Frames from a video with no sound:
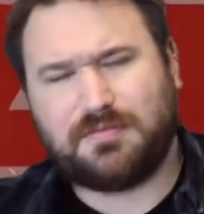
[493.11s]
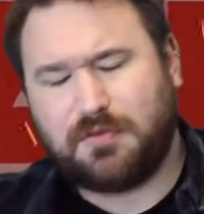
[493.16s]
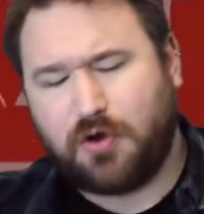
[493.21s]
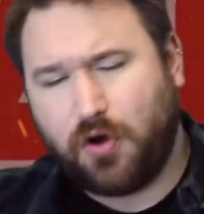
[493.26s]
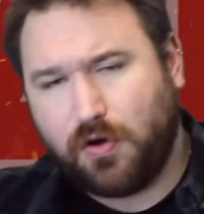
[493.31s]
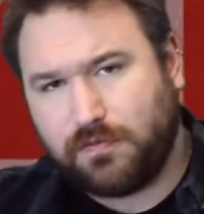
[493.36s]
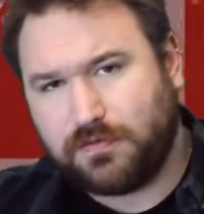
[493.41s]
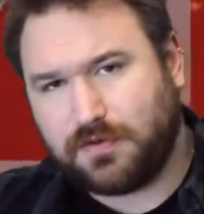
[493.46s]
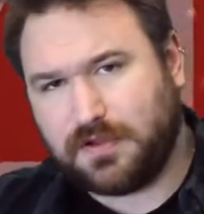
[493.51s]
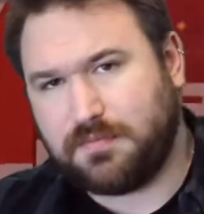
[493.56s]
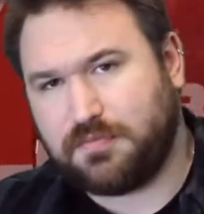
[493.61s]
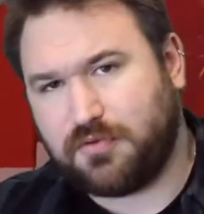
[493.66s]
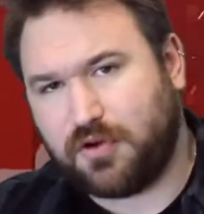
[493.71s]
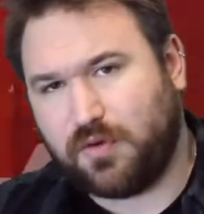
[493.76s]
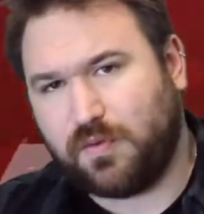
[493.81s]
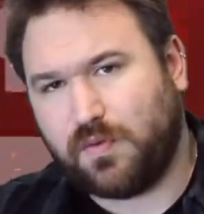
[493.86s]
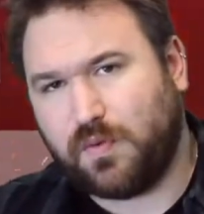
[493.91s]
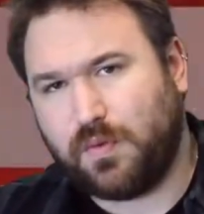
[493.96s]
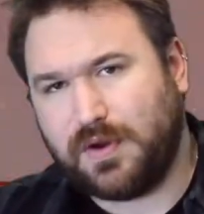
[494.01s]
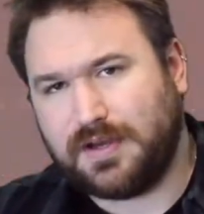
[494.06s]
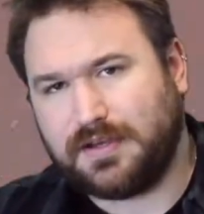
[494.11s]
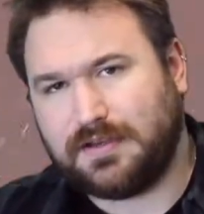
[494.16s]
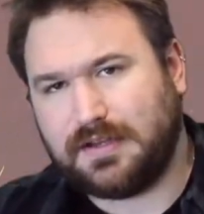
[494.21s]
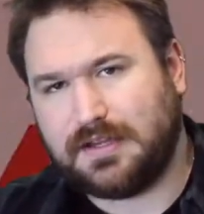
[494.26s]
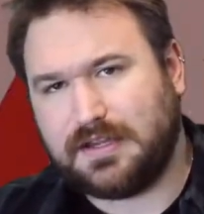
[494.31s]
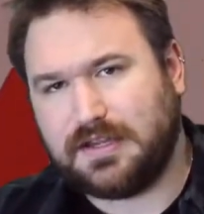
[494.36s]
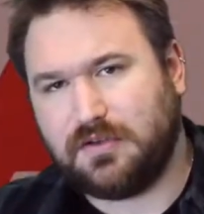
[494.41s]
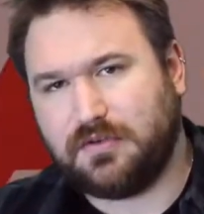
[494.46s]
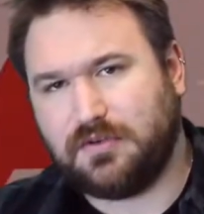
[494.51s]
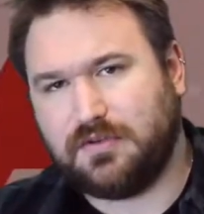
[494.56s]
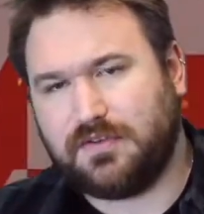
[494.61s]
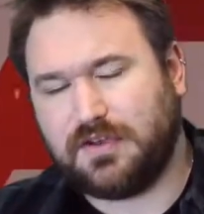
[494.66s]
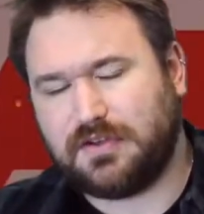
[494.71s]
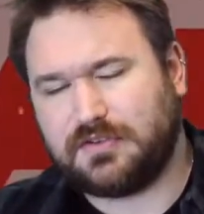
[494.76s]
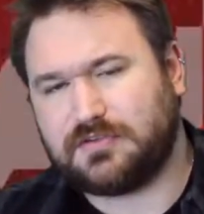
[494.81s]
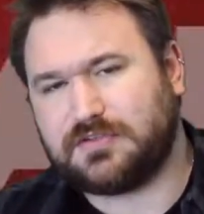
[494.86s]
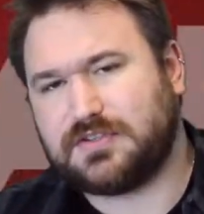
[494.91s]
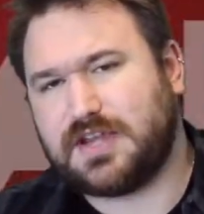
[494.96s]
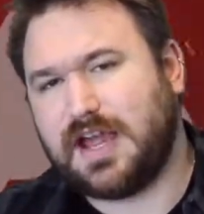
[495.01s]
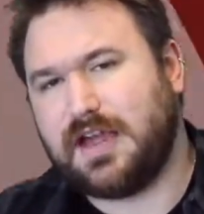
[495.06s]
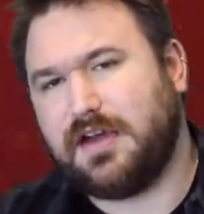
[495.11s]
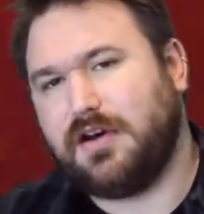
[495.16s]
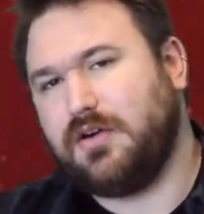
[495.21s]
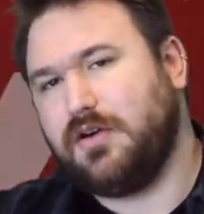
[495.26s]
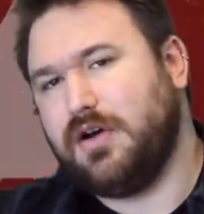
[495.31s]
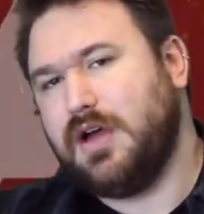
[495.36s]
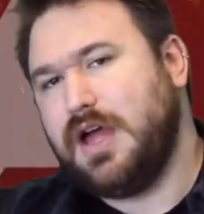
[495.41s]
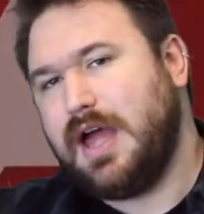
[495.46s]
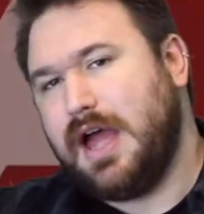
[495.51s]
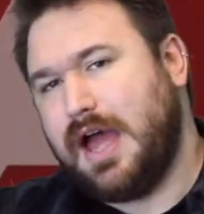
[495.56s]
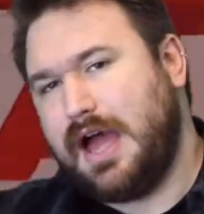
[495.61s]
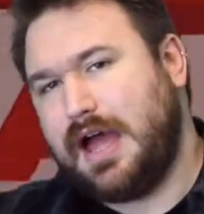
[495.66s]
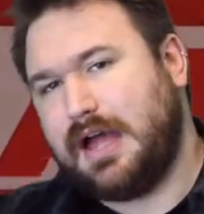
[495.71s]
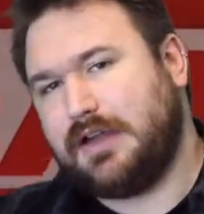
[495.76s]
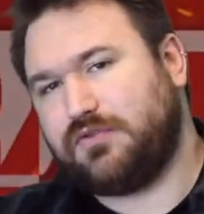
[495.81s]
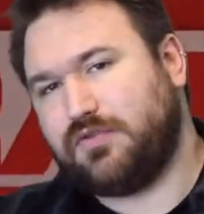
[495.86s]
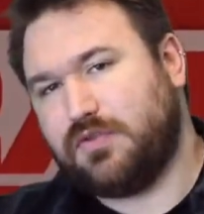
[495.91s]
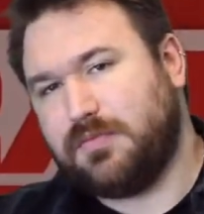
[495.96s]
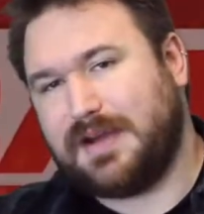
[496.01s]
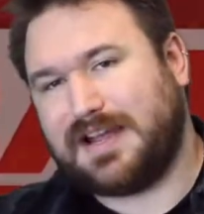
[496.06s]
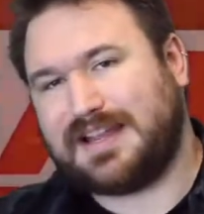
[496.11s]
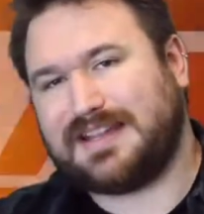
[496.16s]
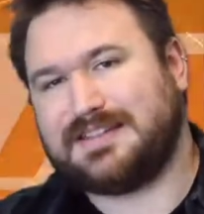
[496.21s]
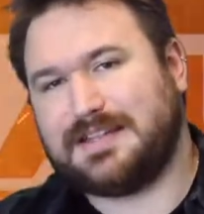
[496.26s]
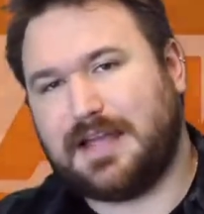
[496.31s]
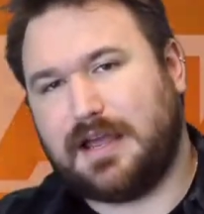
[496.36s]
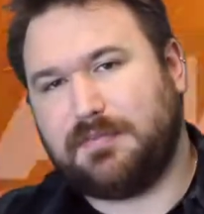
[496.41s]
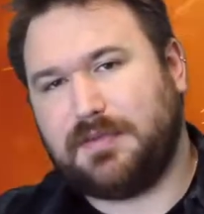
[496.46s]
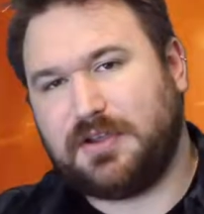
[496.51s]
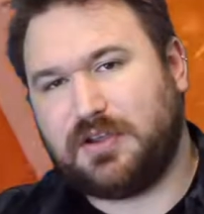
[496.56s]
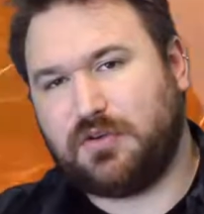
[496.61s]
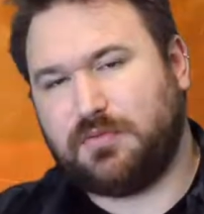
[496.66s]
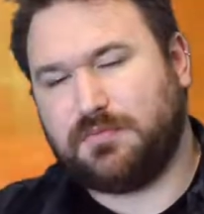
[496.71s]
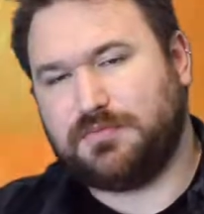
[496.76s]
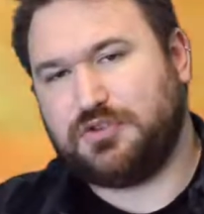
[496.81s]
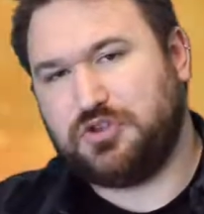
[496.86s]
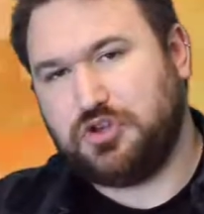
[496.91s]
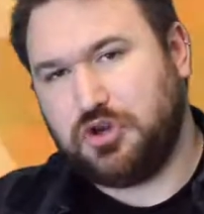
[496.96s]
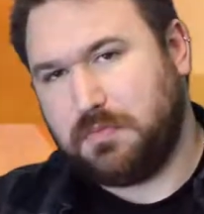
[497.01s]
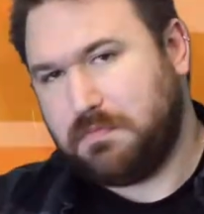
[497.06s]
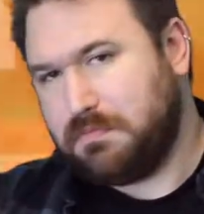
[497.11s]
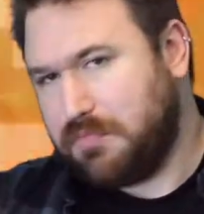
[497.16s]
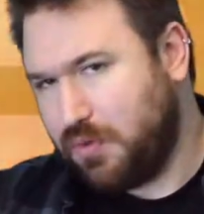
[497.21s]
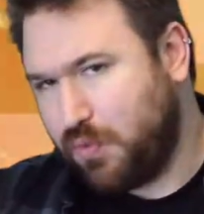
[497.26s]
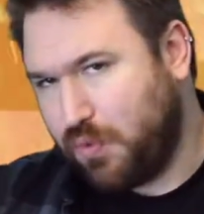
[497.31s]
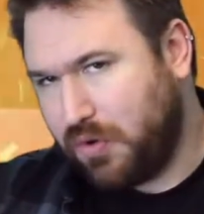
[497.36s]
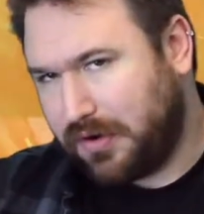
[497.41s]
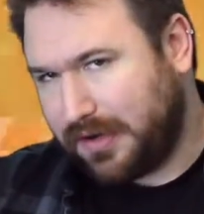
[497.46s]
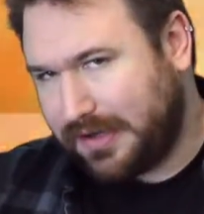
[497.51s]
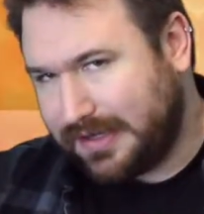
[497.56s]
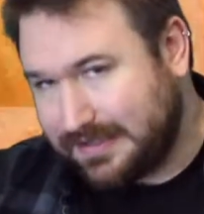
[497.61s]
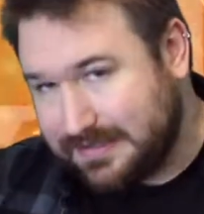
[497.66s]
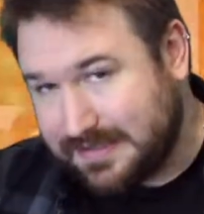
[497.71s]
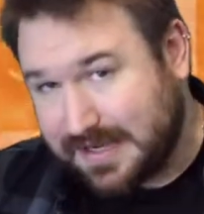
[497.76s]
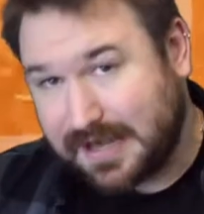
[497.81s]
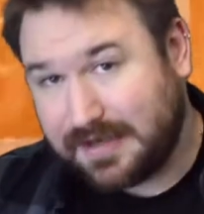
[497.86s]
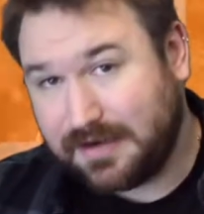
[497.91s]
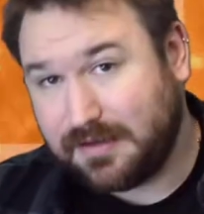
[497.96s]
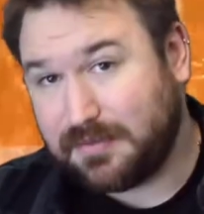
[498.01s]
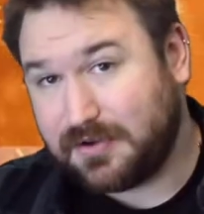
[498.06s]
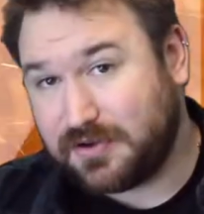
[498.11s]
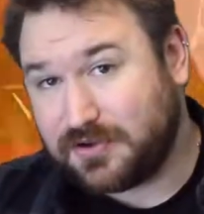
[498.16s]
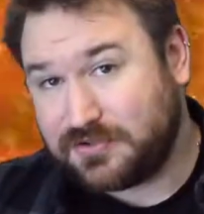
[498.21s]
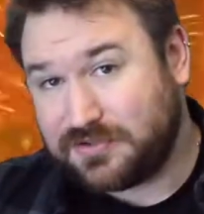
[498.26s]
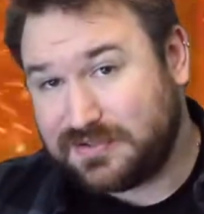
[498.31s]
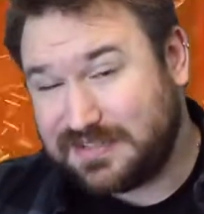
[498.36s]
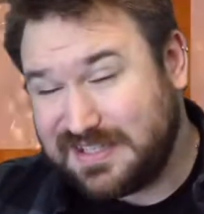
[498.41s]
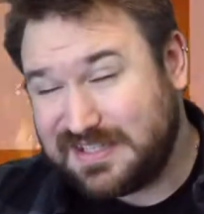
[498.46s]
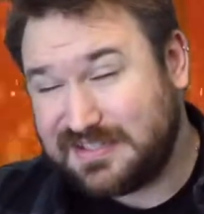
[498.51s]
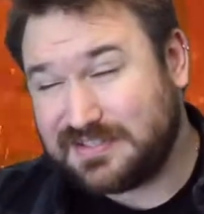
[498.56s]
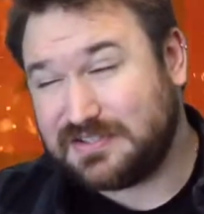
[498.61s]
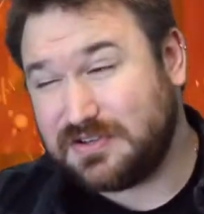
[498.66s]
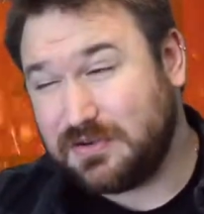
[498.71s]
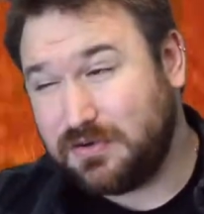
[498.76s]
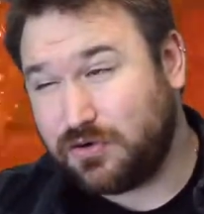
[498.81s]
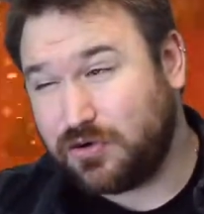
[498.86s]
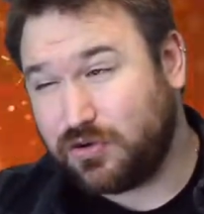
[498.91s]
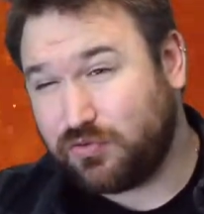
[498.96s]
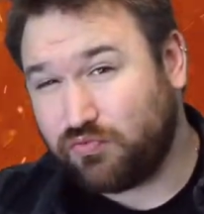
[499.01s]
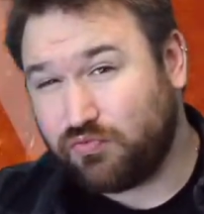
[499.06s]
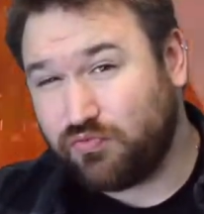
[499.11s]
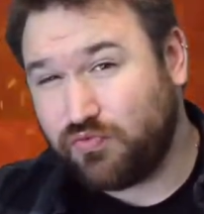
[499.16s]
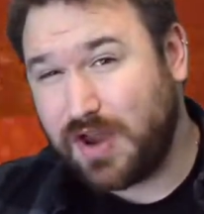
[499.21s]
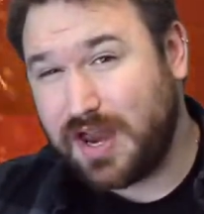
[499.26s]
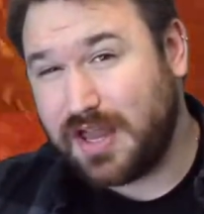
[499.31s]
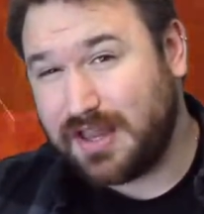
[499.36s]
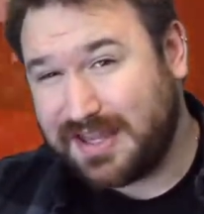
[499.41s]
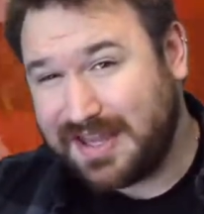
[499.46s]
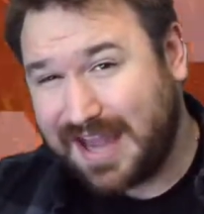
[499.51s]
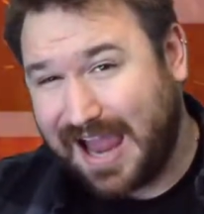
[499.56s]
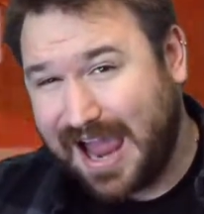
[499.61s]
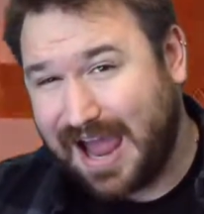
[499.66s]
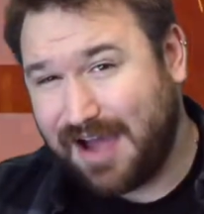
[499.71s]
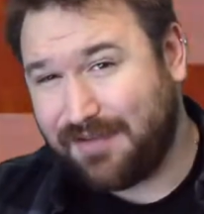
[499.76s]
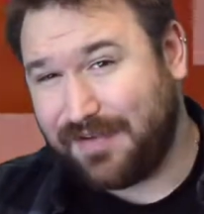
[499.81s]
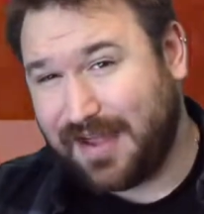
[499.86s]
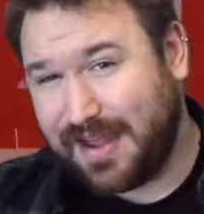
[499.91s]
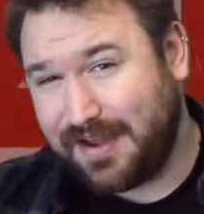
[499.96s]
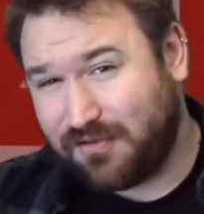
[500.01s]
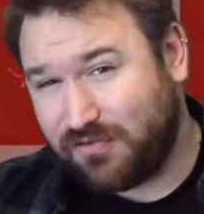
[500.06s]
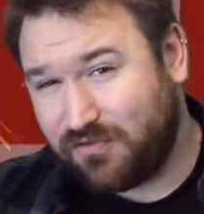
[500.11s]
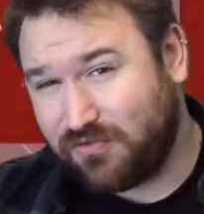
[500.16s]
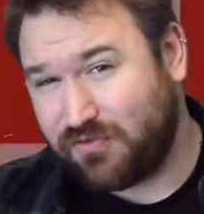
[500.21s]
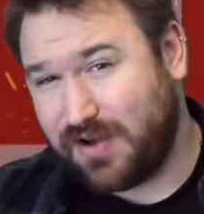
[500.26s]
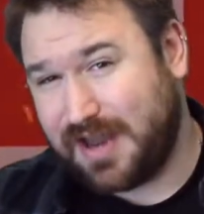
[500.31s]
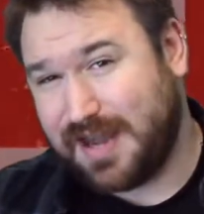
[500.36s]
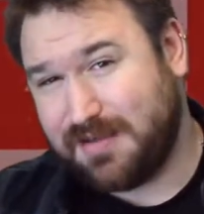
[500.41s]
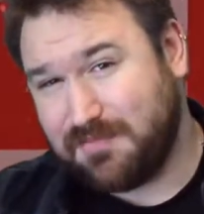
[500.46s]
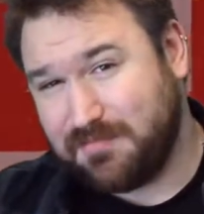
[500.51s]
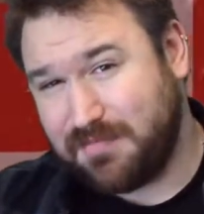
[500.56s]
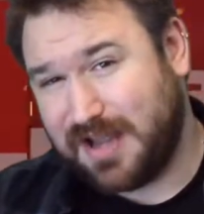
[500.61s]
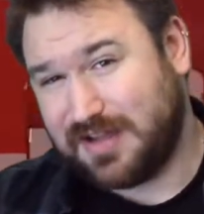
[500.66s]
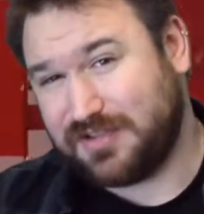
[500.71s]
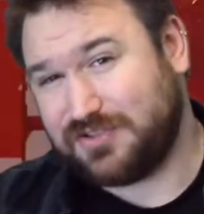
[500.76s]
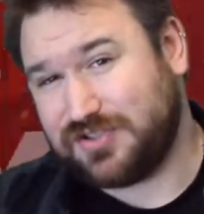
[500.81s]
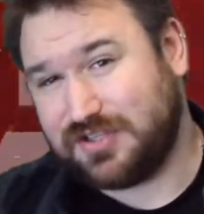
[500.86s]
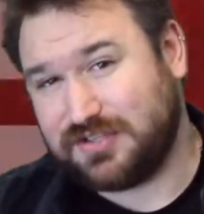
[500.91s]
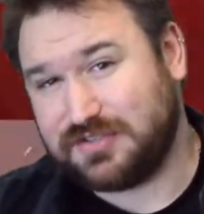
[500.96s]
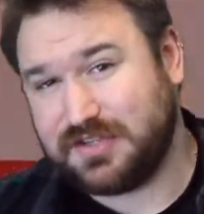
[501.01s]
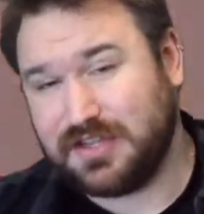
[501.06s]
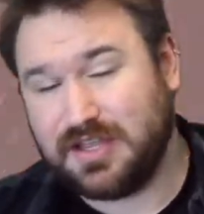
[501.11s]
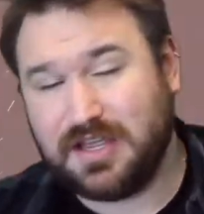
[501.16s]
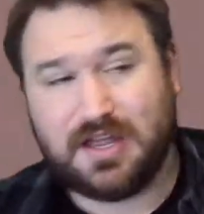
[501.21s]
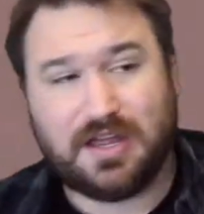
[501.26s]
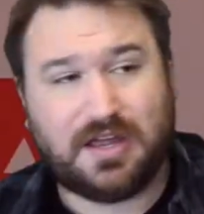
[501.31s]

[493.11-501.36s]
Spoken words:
Hopefully Braun will win the Universal title and Drew McIntyre becomes number one contender, because these two could really have a great matches.